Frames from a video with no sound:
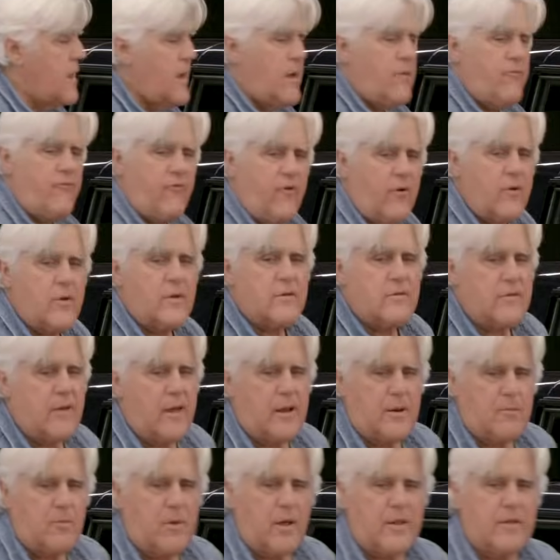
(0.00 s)
I'm very
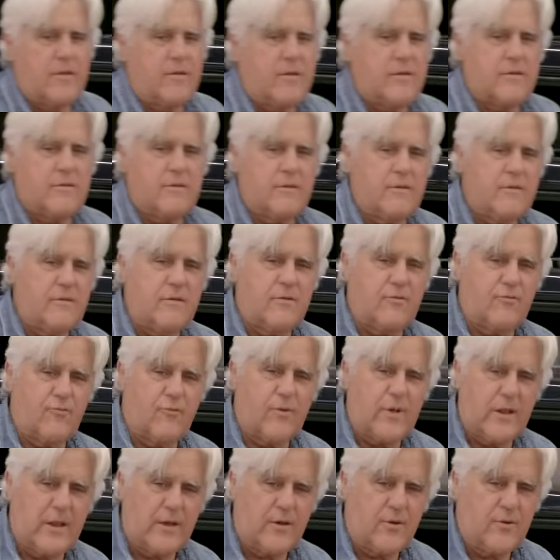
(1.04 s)
excited about this. This is
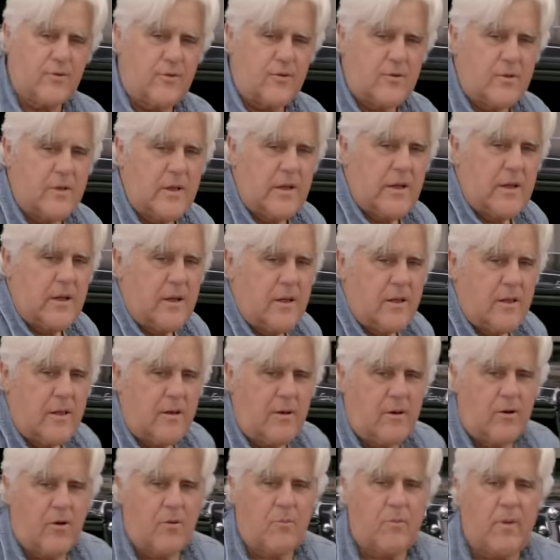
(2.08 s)
really cool.
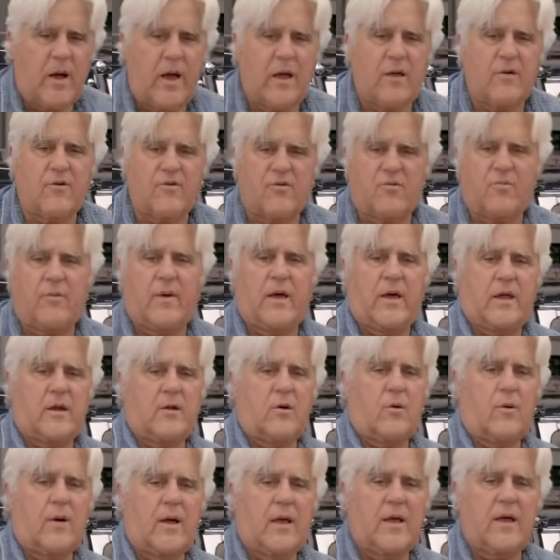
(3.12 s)
You know my
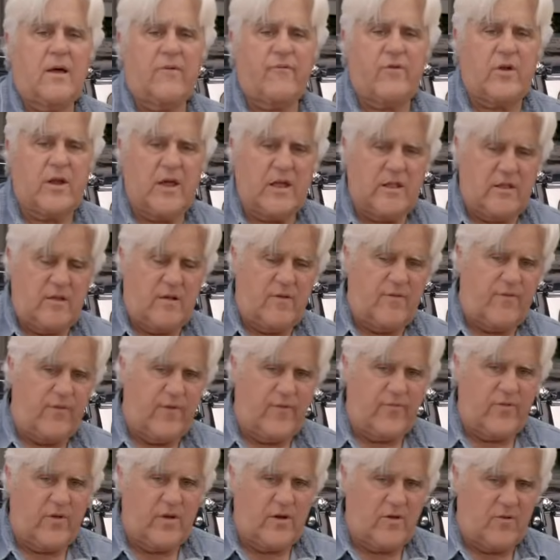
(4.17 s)
Hispano. I have a nineteen
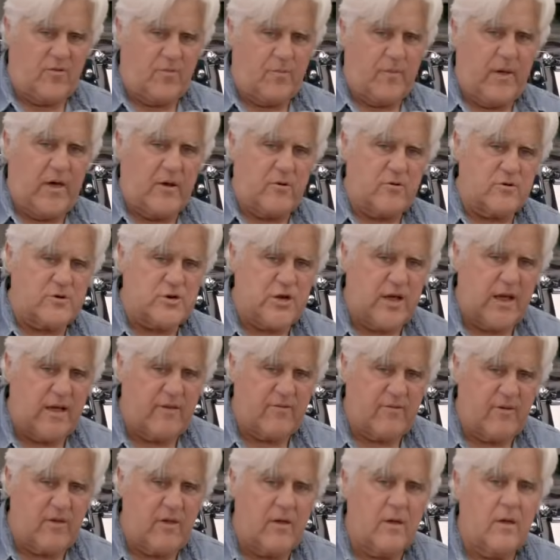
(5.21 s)
fifteen Hispano
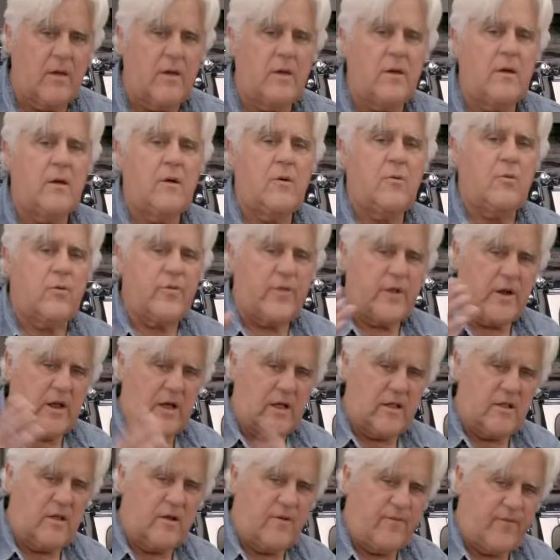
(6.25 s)
chassis with a
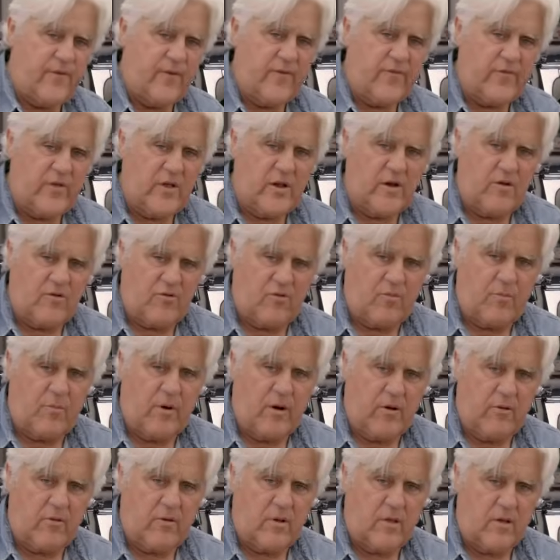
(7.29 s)
nineteen fifteen
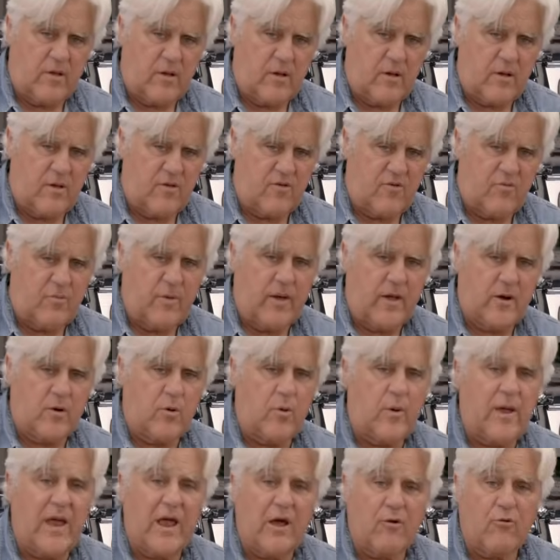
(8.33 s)
Hispano, uh,
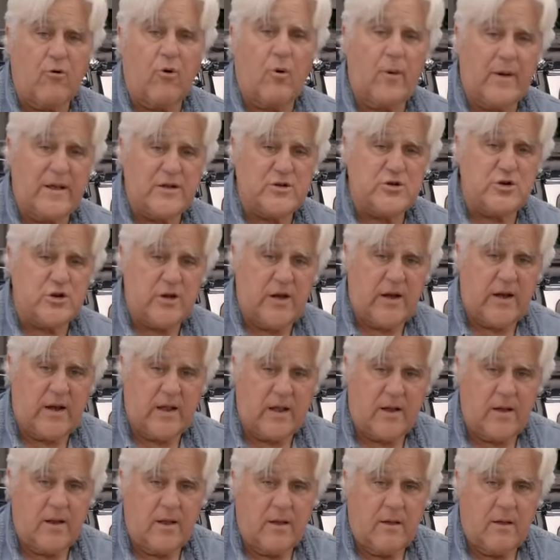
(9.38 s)
Hispano aero engine in it.